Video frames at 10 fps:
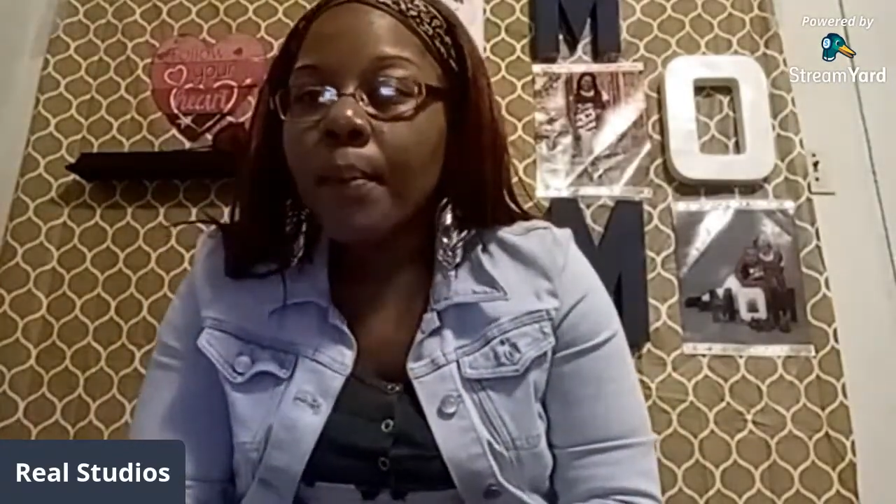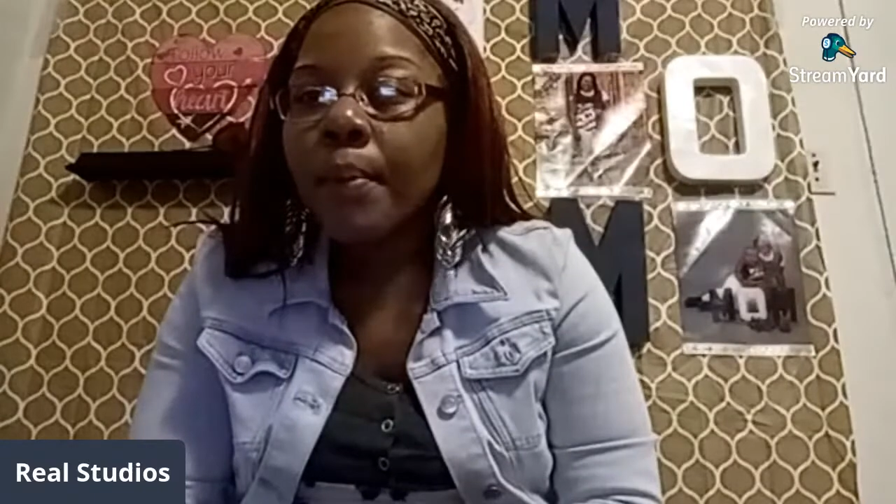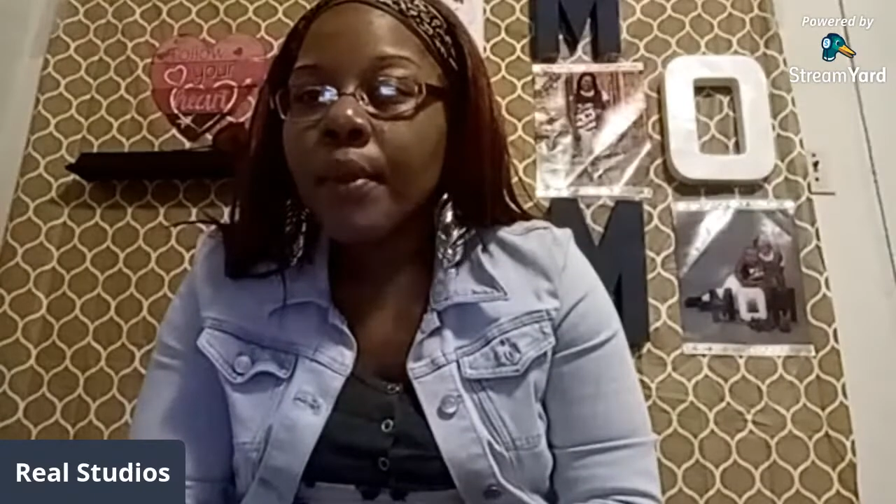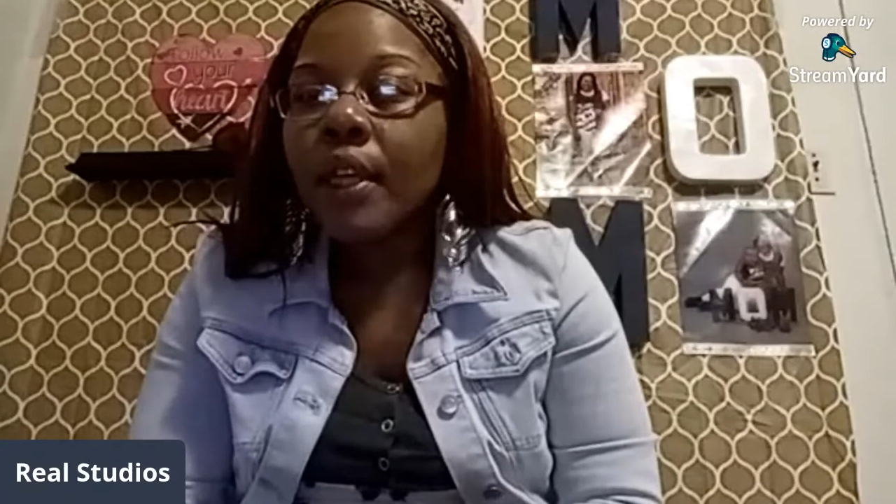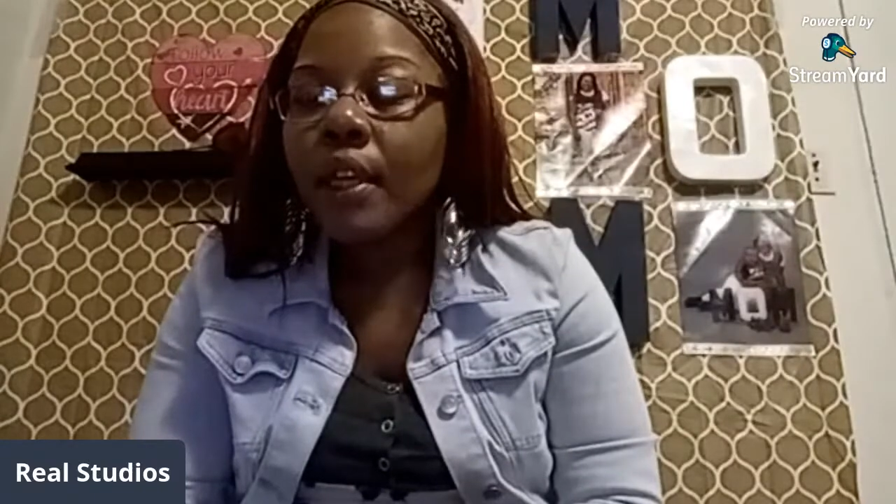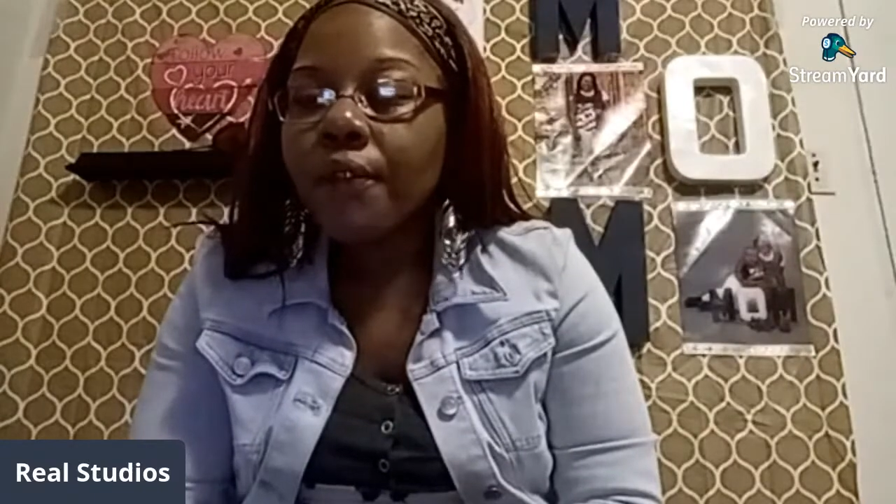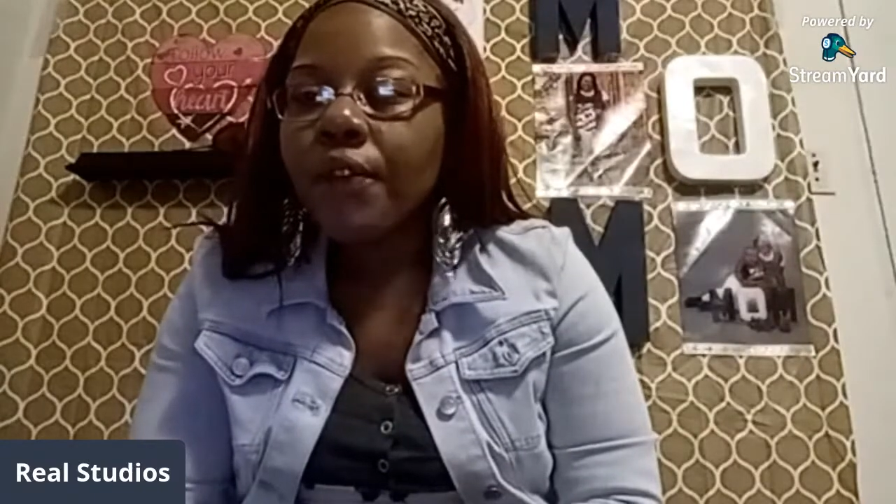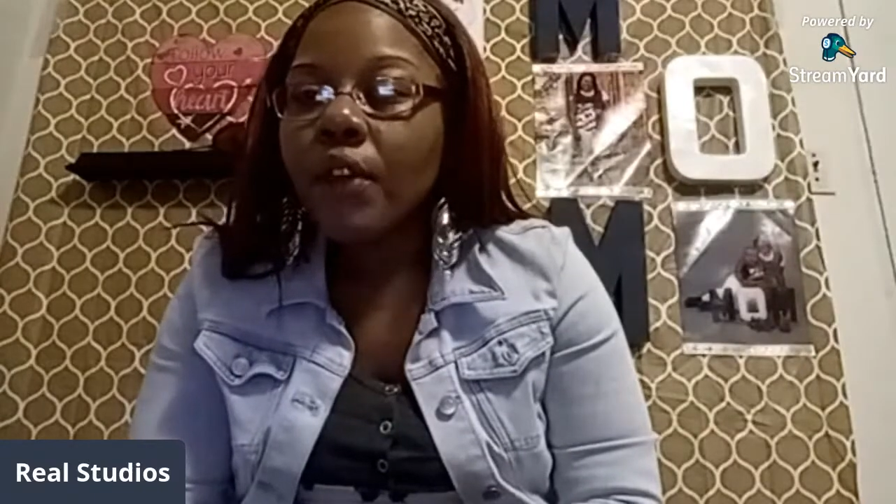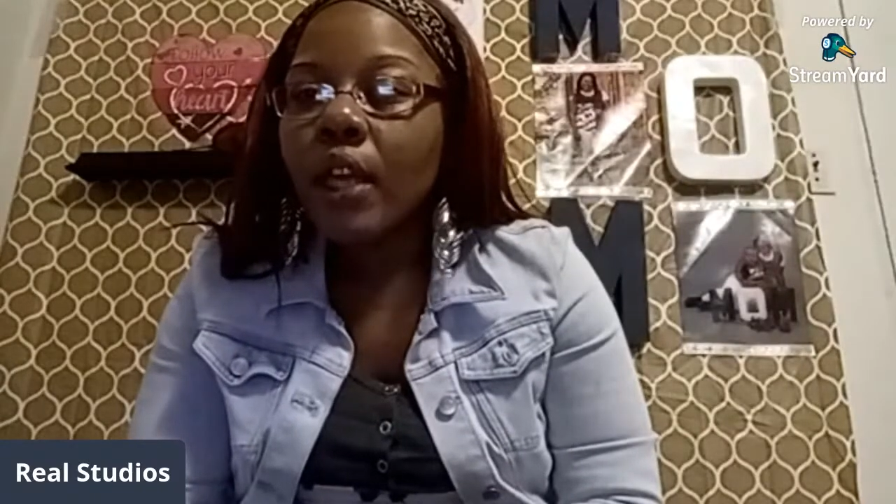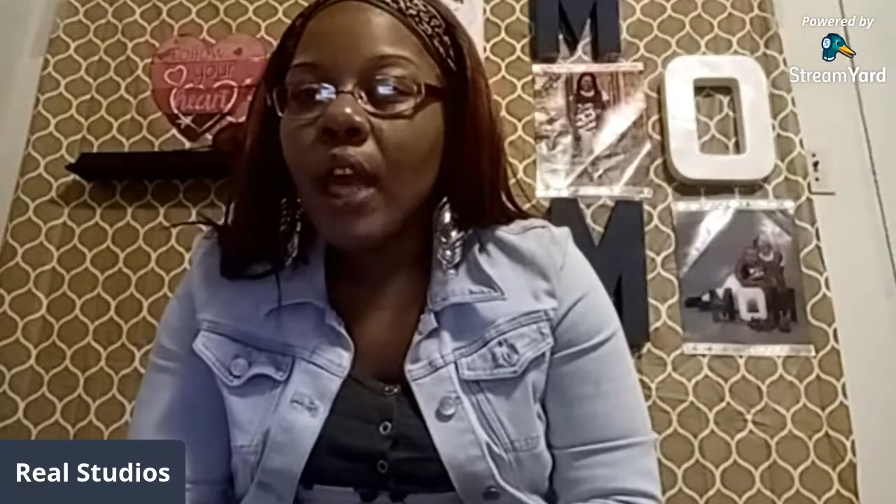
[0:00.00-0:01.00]
Amber
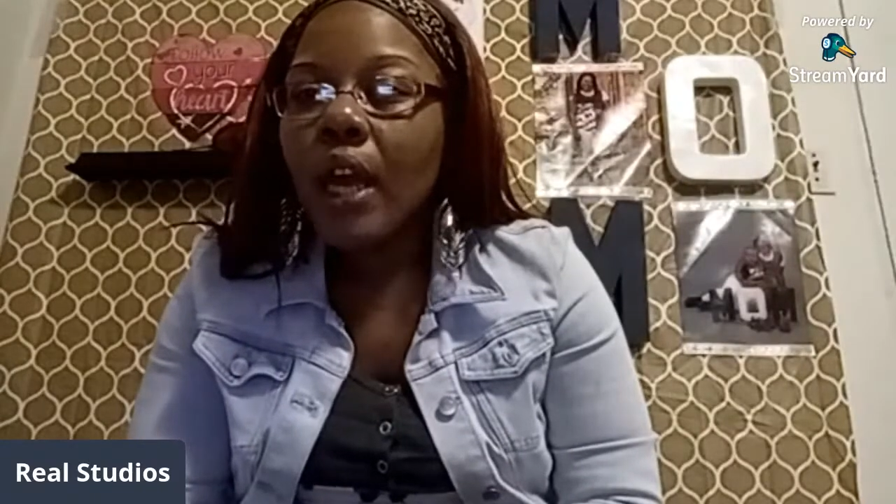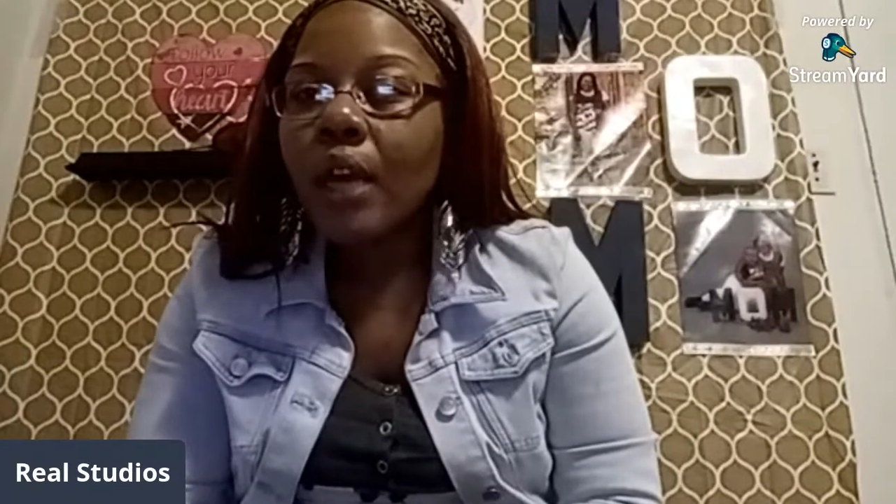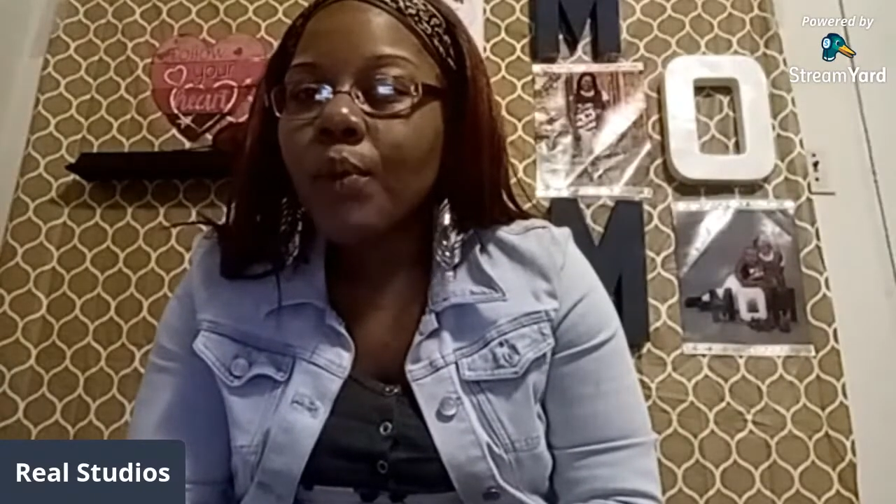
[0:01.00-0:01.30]
Carefree,